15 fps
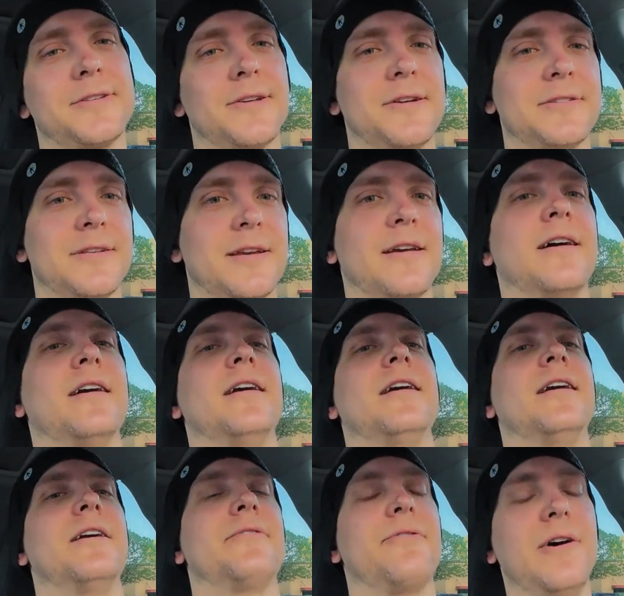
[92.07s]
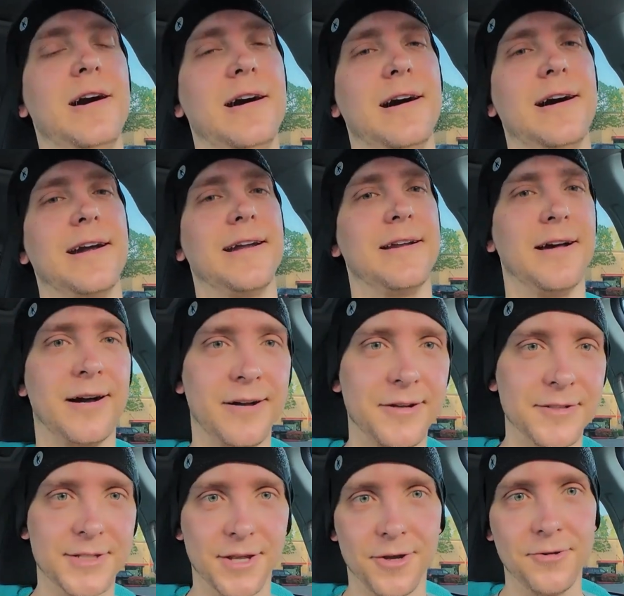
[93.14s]
So I was like, fine,
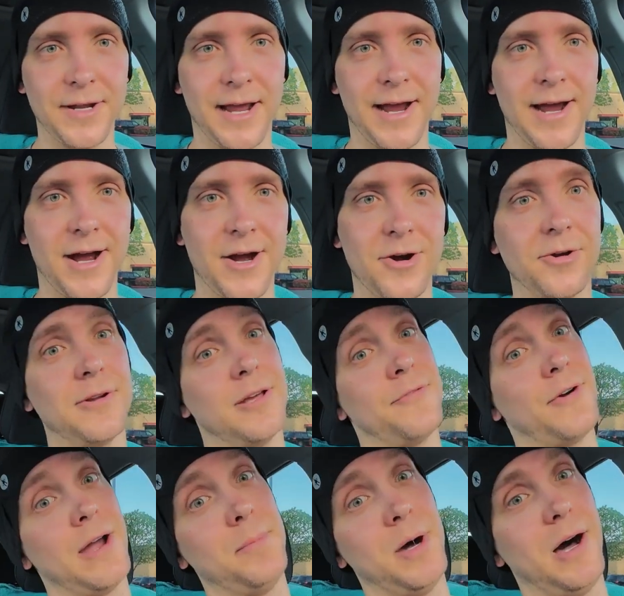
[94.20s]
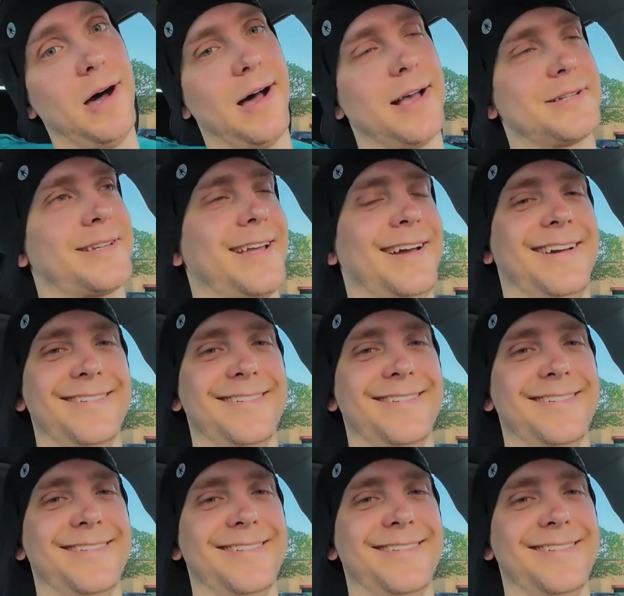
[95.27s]
I'll slow down if I must.